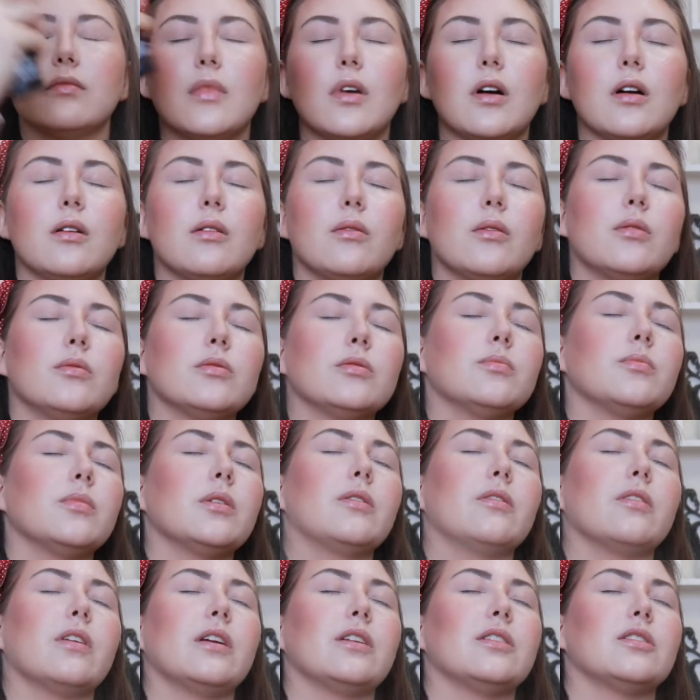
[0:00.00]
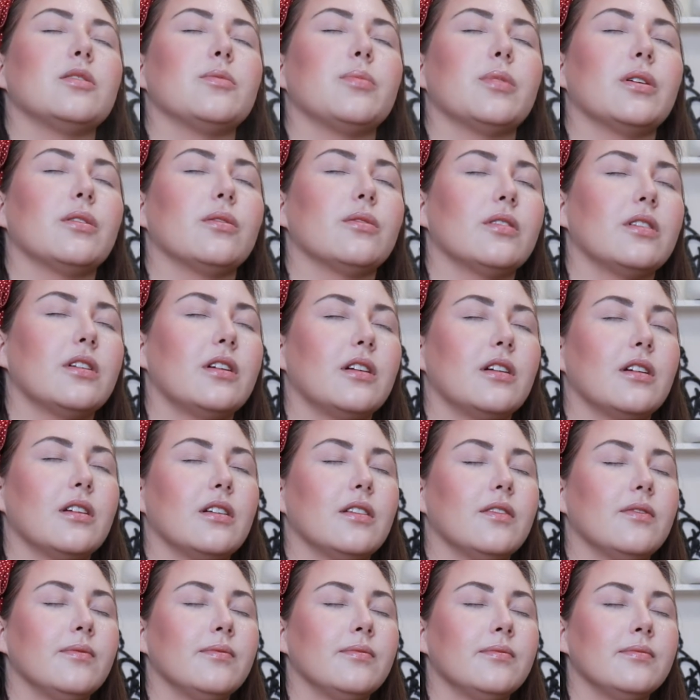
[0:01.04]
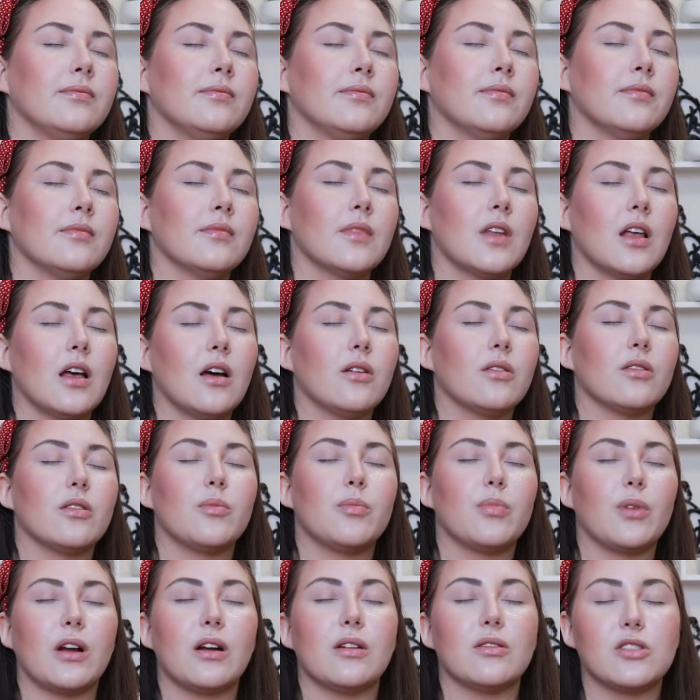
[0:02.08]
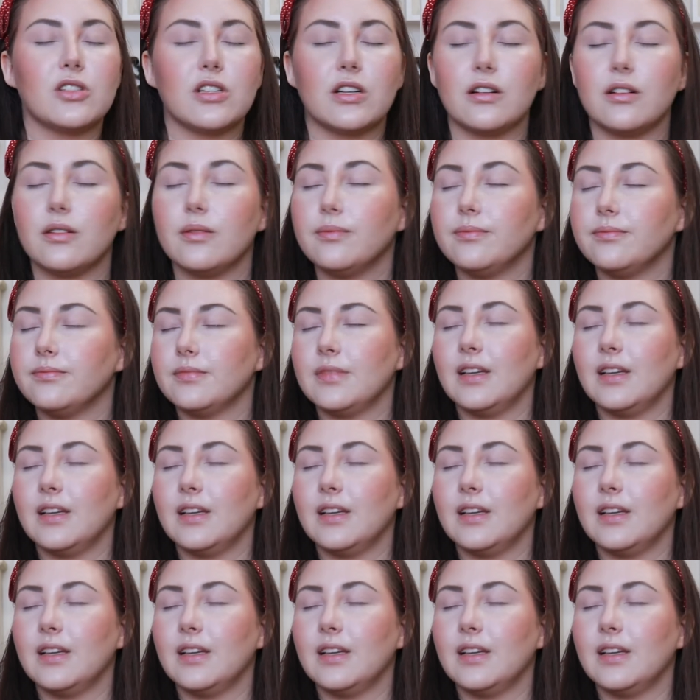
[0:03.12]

Oh, what was my rant about there? Oh, the brow gel.